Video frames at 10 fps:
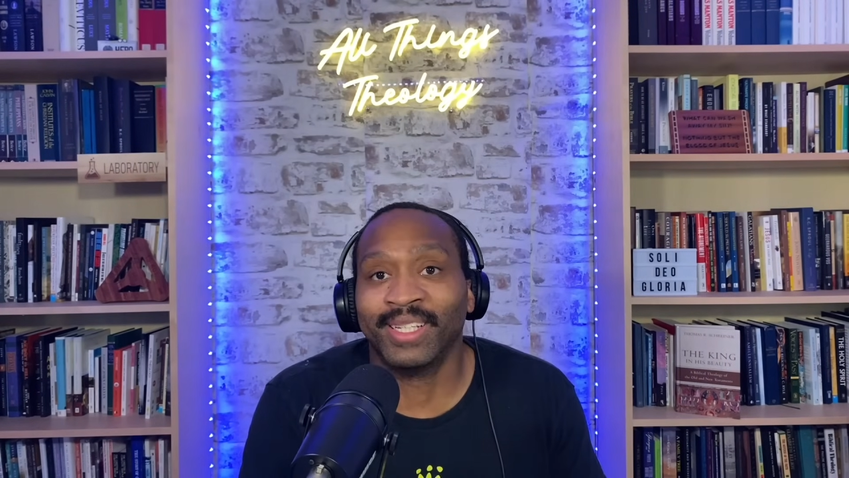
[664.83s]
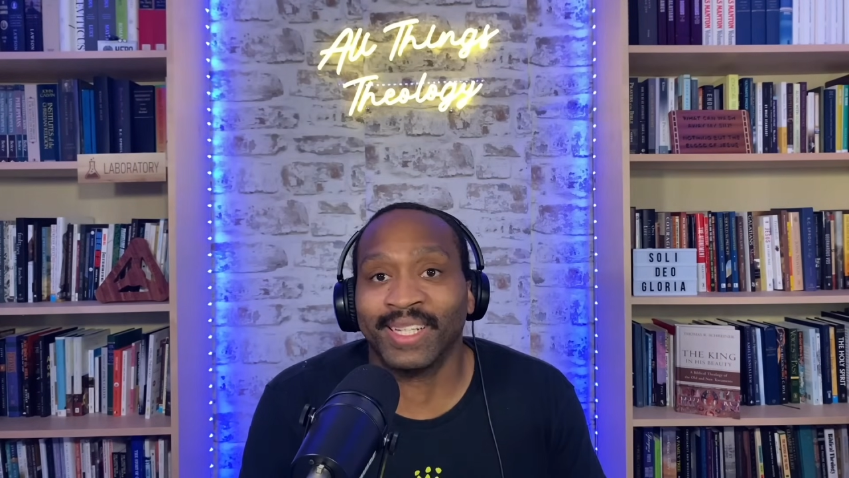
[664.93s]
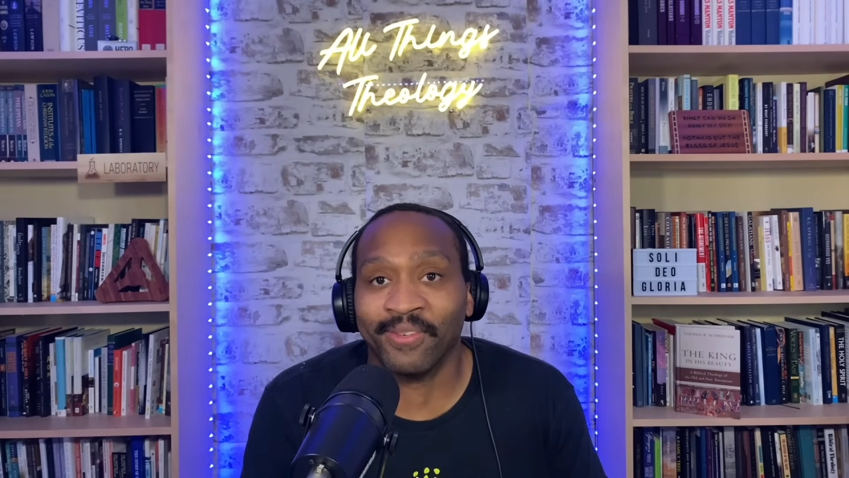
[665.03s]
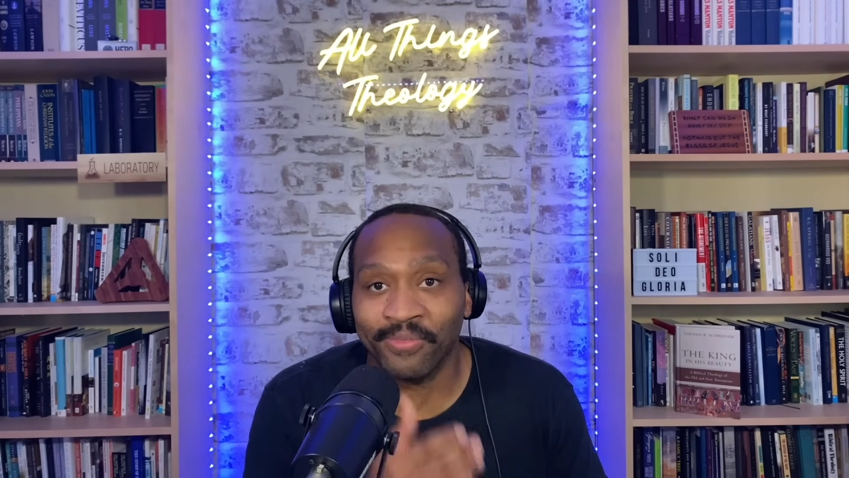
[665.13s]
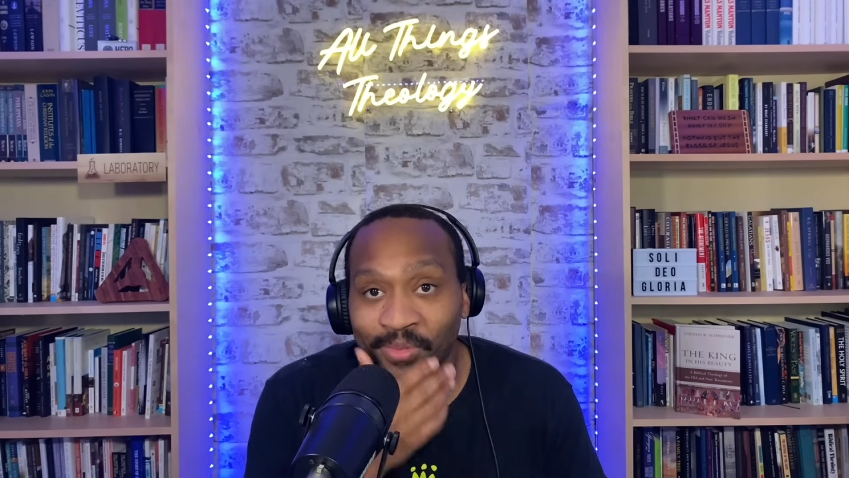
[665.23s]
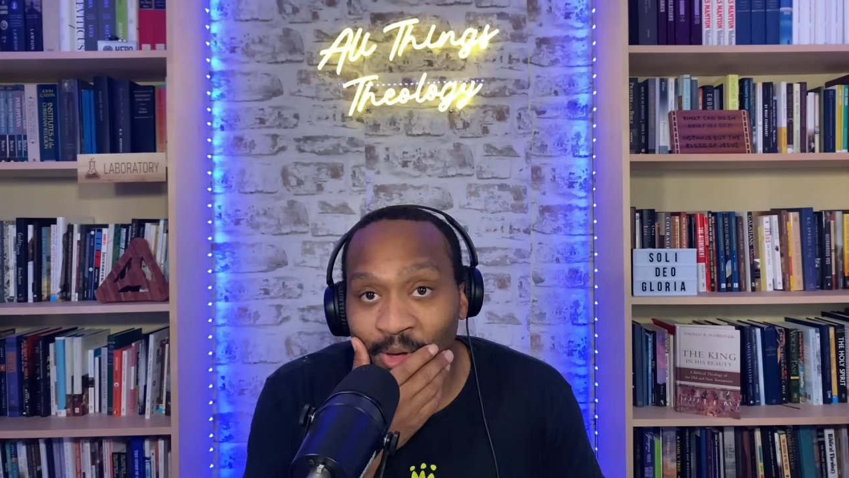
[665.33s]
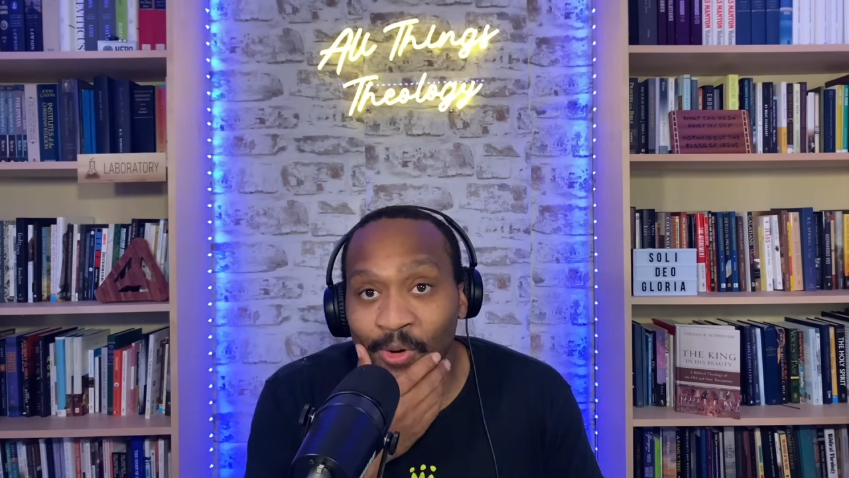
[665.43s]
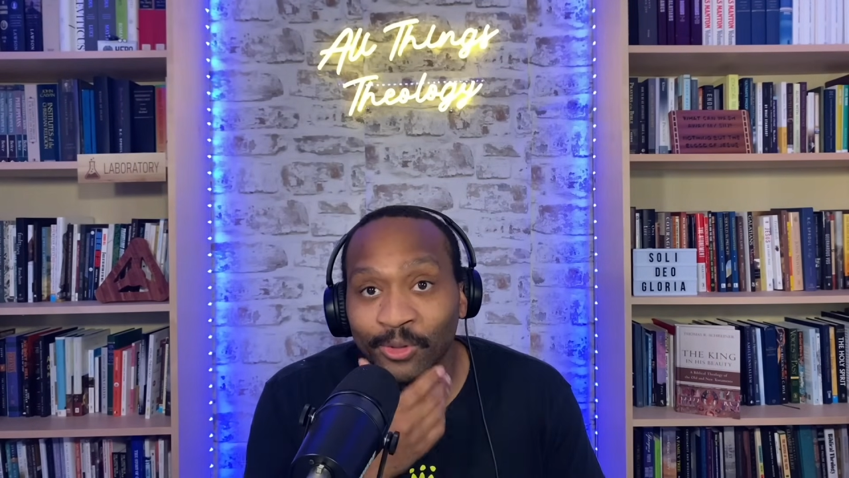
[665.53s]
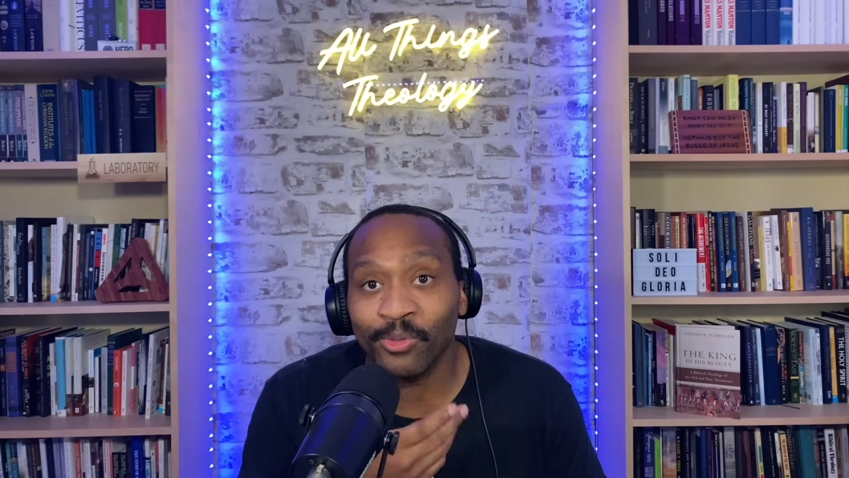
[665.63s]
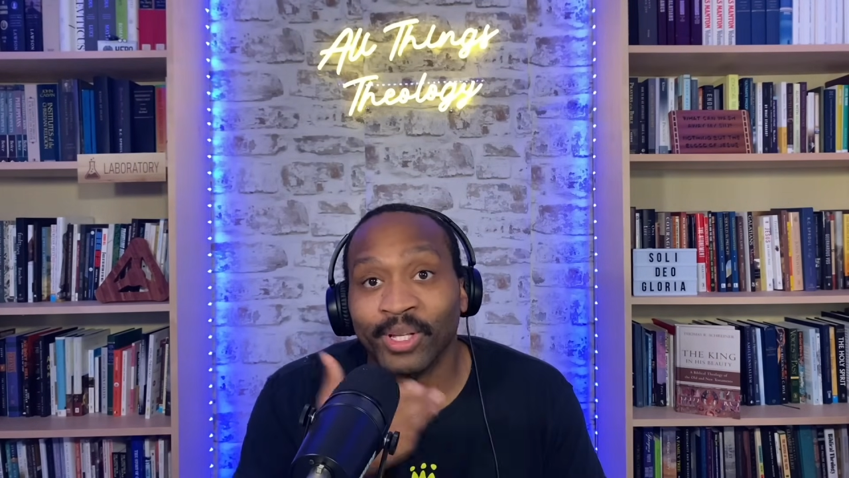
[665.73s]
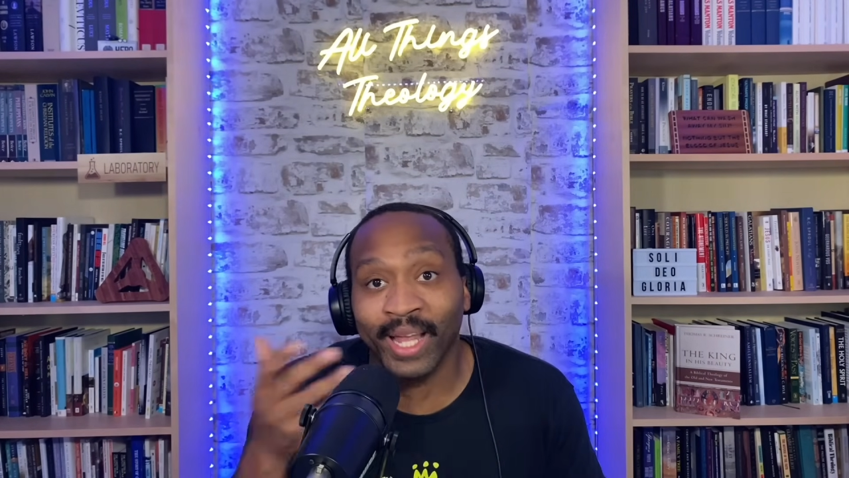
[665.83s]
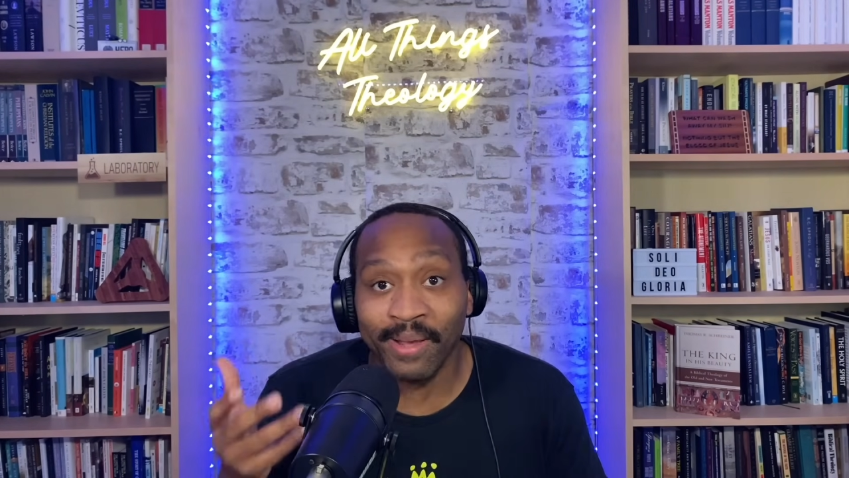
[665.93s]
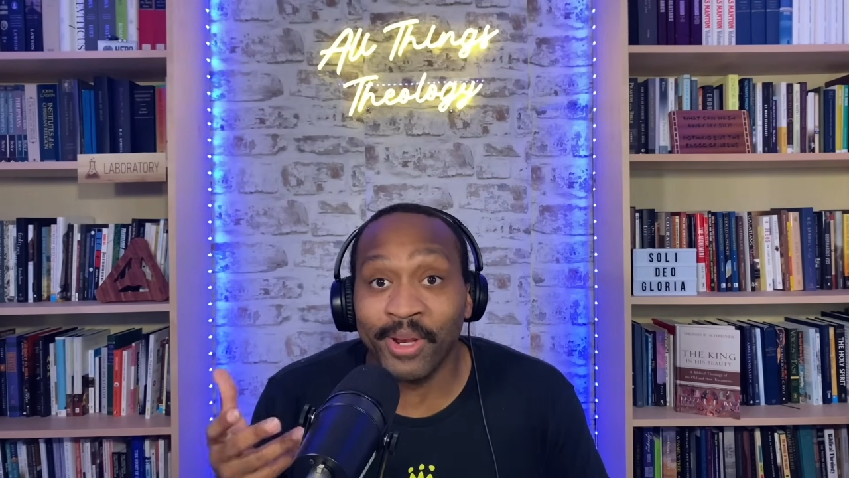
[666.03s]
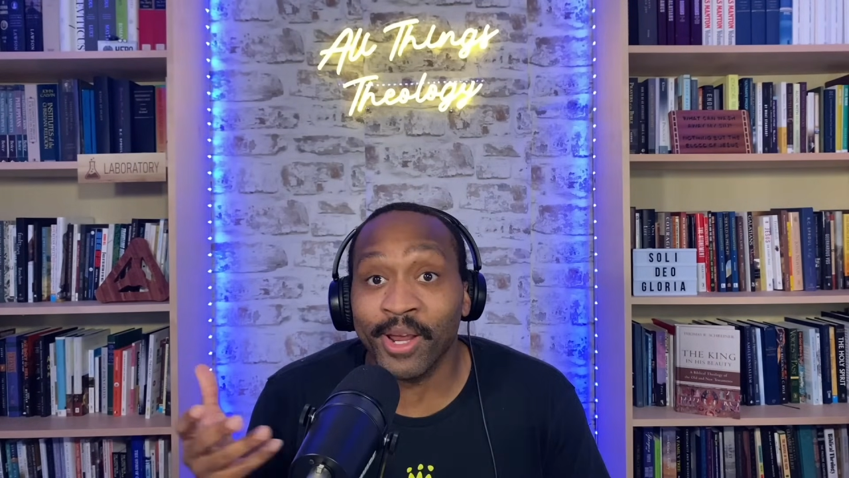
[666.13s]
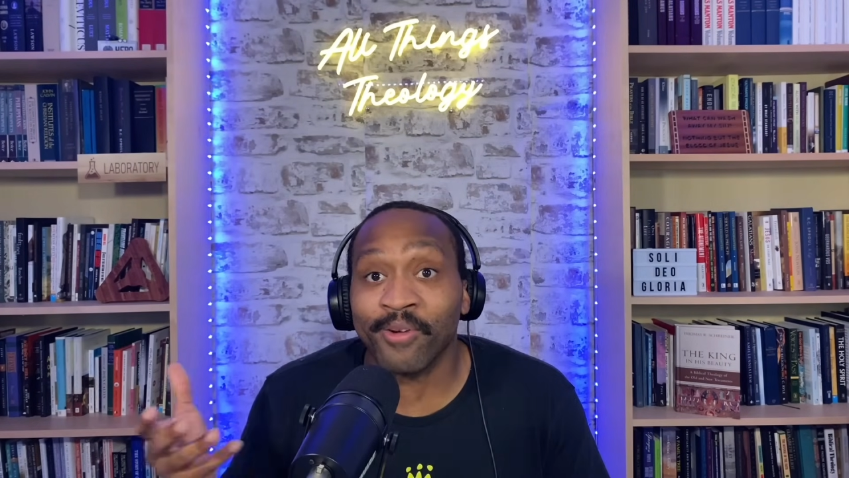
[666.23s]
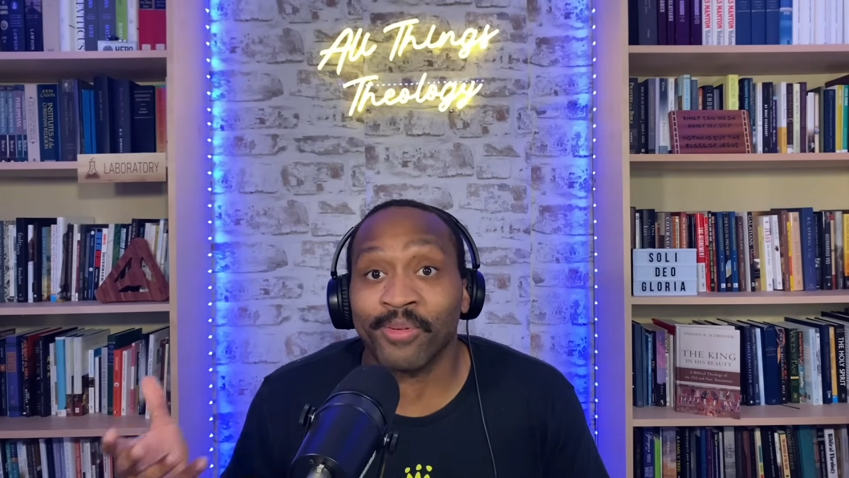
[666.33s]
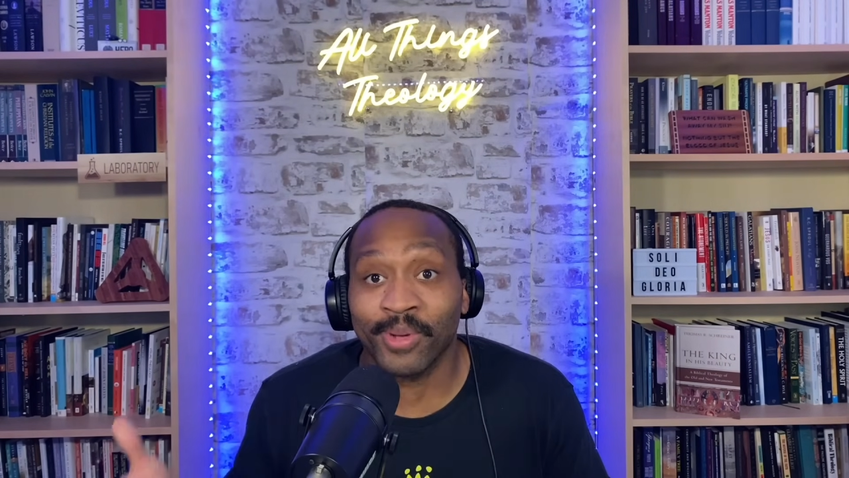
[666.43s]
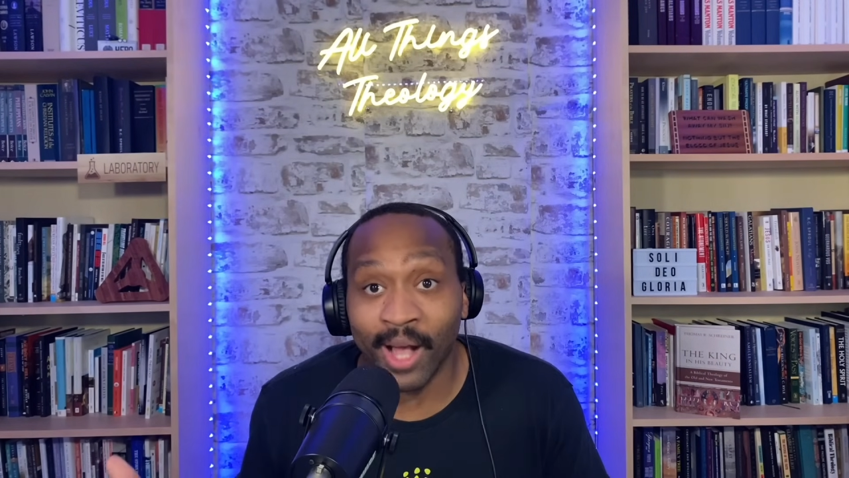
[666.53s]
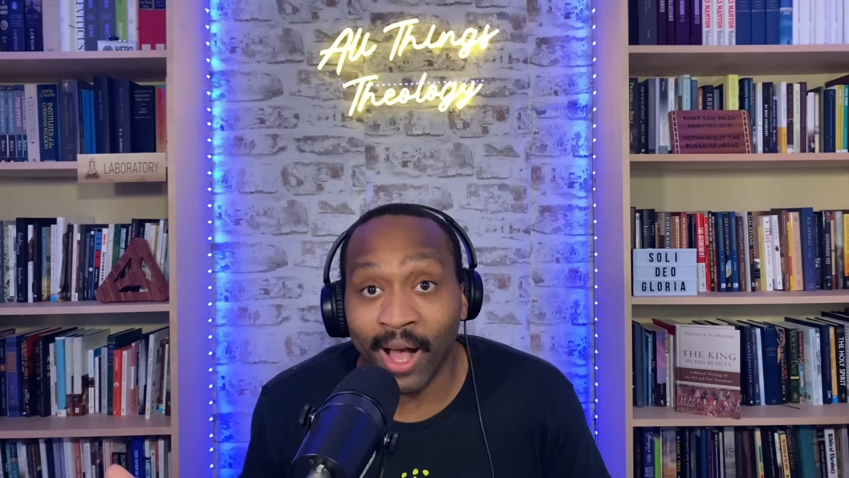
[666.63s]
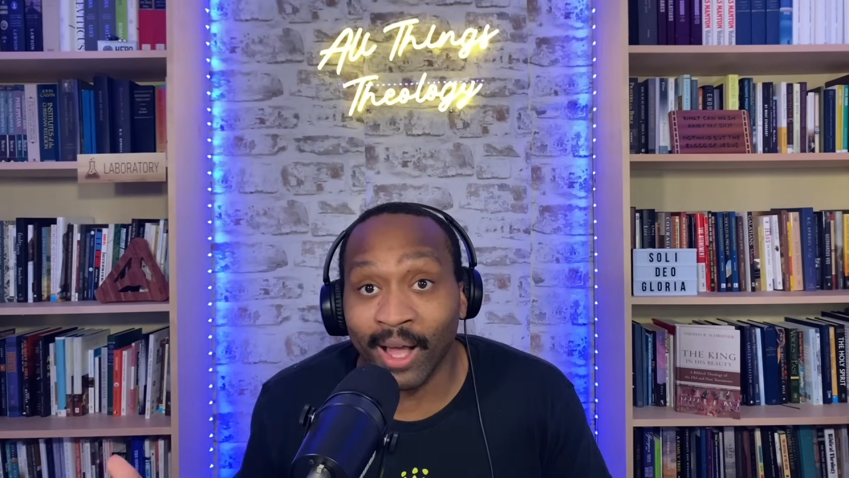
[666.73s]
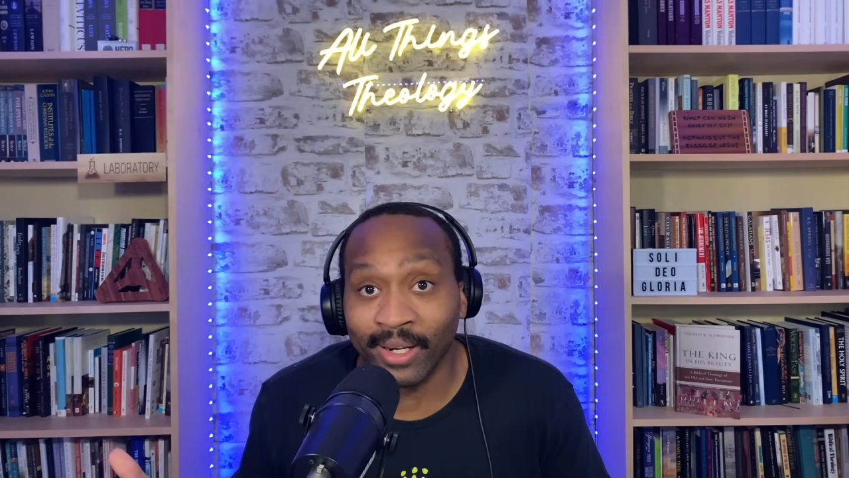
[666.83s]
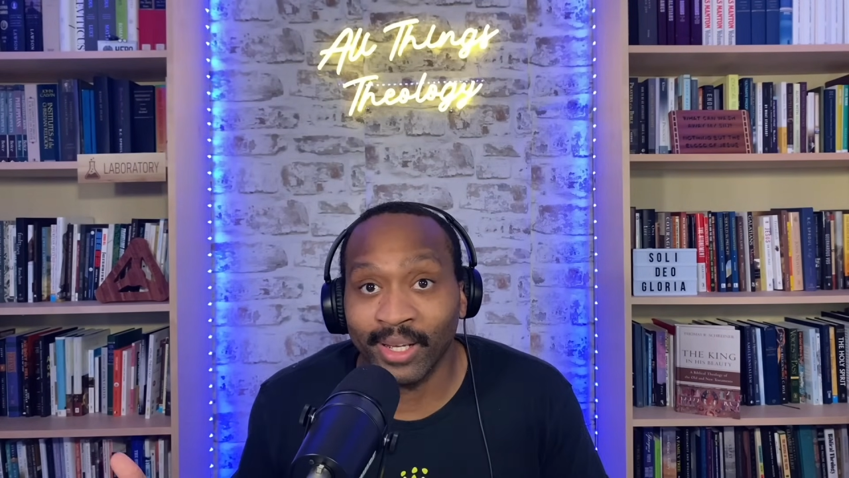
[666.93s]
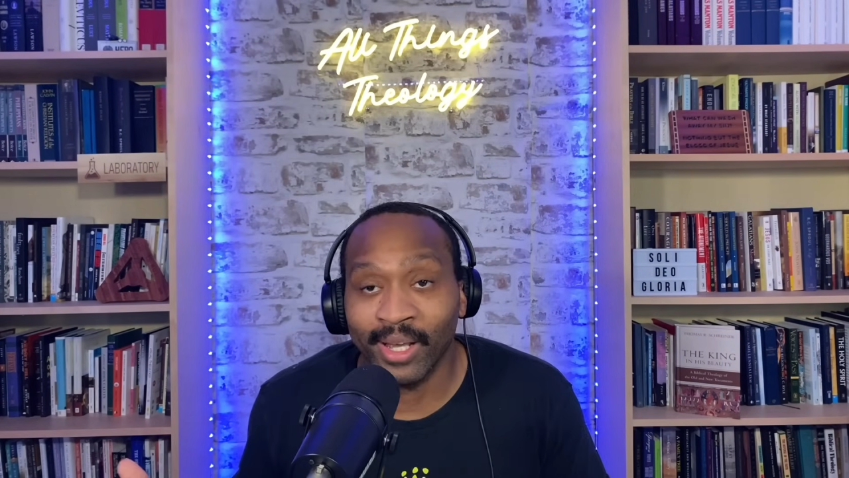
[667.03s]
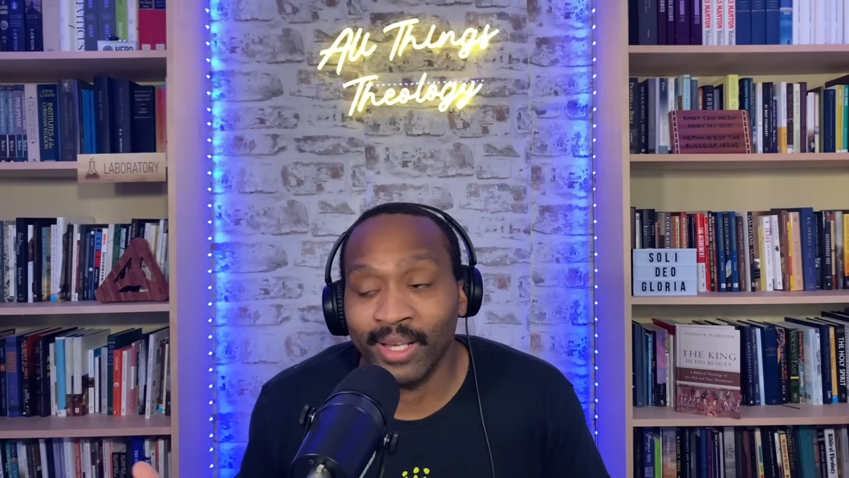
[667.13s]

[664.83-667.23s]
of those who claim to hear from God.